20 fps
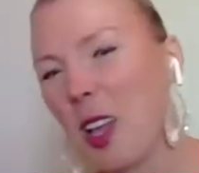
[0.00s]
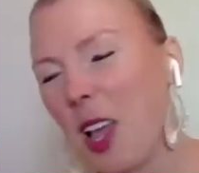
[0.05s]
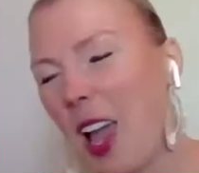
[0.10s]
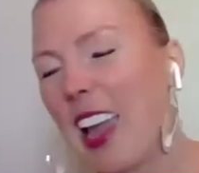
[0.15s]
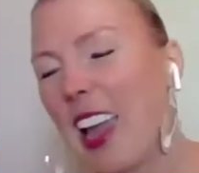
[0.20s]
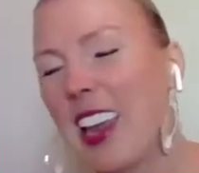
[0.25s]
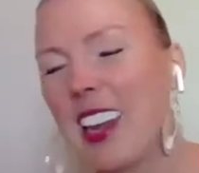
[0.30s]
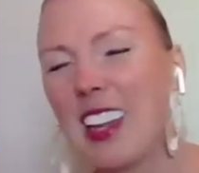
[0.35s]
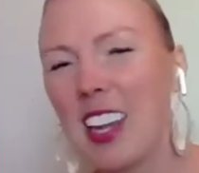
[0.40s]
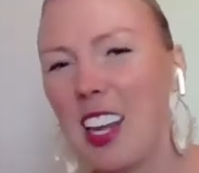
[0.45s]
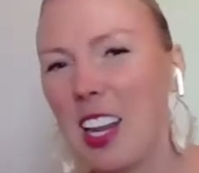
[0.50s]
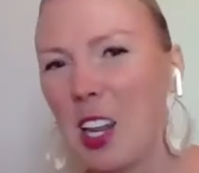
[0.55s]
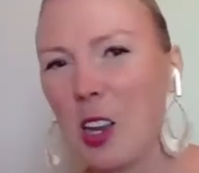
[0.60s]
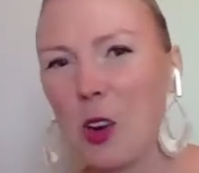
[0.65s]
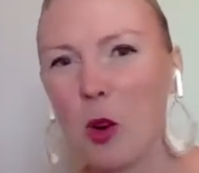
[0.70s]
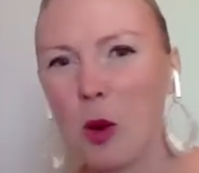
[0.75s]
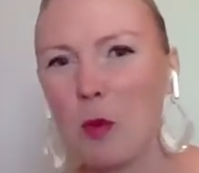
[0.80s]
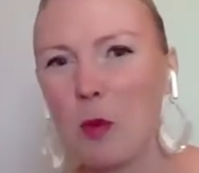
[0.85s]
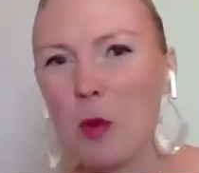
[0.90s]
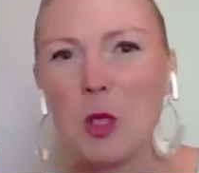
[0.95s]

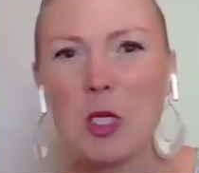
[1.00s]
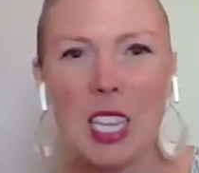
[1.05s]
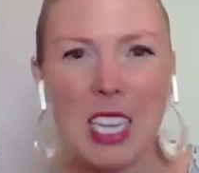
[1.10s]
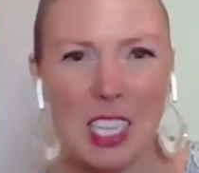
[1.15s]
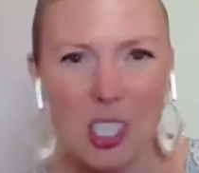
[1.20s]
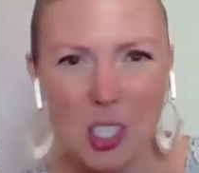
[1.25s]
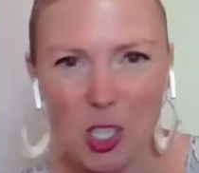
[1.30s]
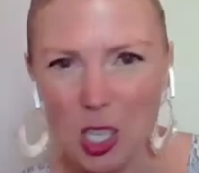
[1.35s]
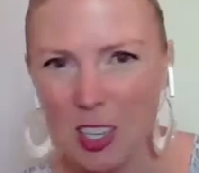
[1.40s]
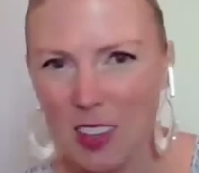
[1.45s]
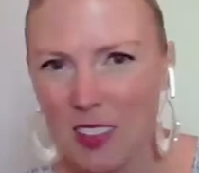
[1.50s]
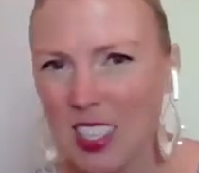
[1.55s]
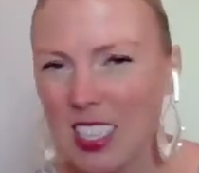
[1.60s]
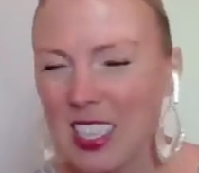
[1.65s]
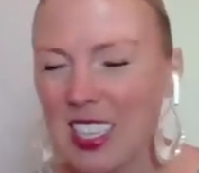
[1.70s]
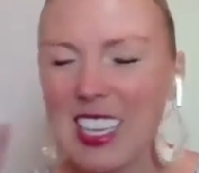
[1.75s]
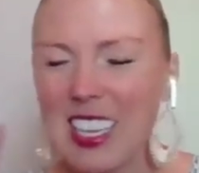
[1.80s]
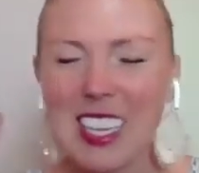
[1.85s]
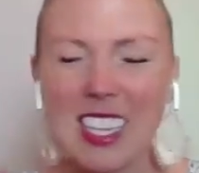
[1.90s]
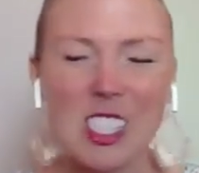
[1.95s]
heightening or mutation of the,
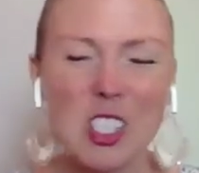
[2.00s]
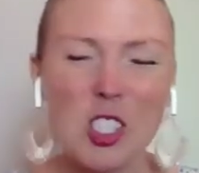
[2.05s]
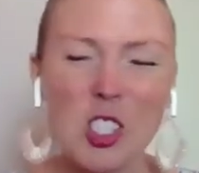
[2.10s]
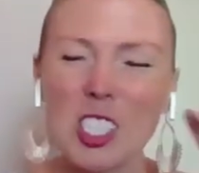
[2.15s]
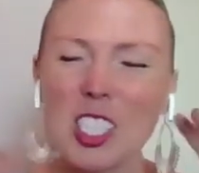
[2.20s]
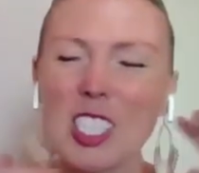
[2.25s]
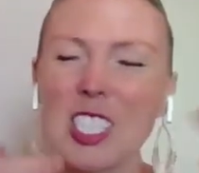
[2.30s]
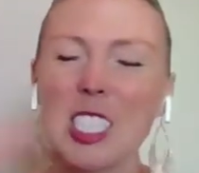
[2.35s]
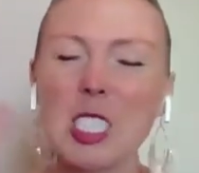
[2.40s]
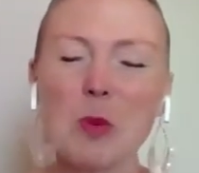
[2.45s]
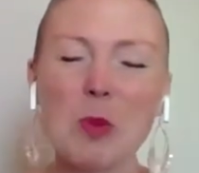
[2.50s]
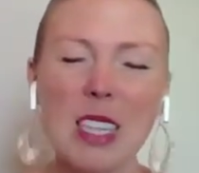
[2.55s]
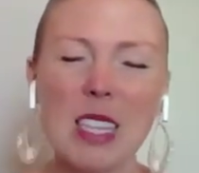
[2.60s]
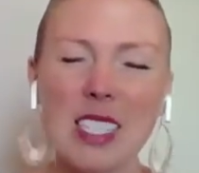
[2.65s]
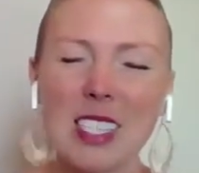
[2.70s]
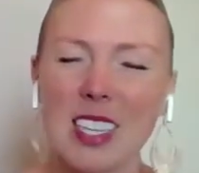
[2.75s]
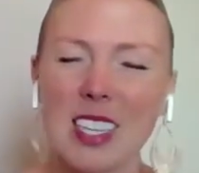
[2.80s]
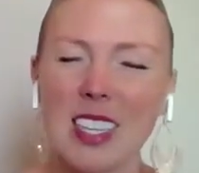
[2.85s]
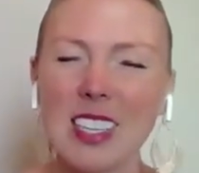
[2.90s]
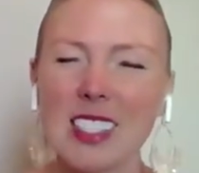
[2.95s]
it's been
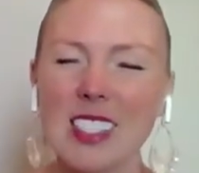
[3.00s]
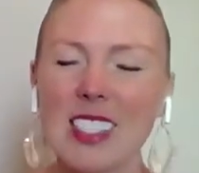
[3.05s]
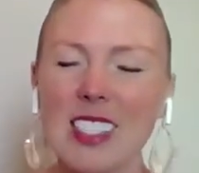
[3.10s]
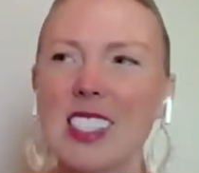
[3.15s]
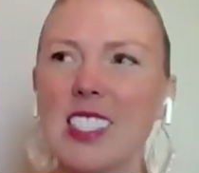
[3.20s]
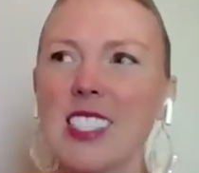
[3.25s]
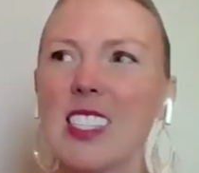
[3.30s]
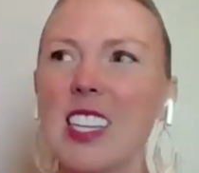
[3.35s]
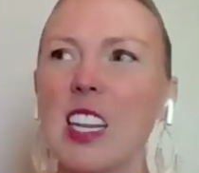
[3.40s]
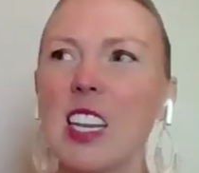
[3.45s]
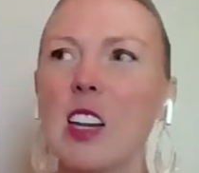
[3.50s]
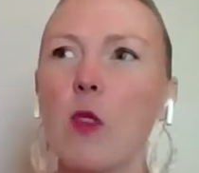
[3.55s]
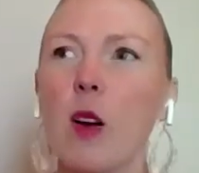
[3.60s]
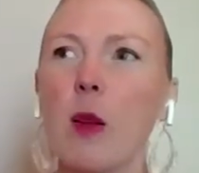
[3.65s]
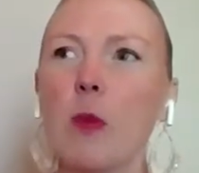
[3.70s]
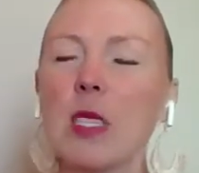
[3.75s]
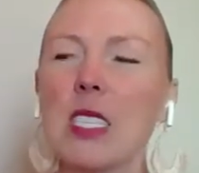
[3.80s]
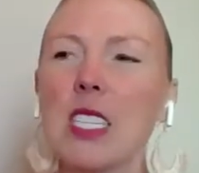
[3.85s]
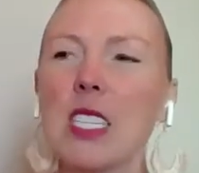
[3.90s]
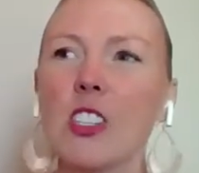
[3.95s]
this constant state of
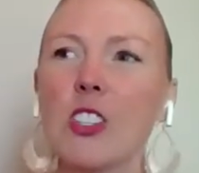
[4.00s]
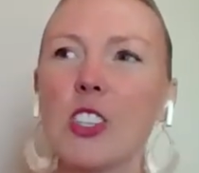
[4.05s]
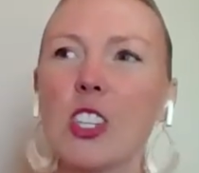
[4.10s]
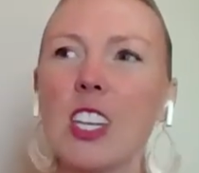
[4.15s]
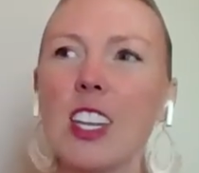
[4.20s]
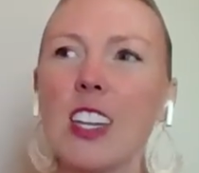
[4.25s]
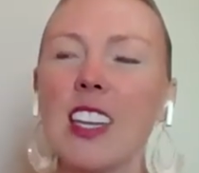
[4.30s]
repetition.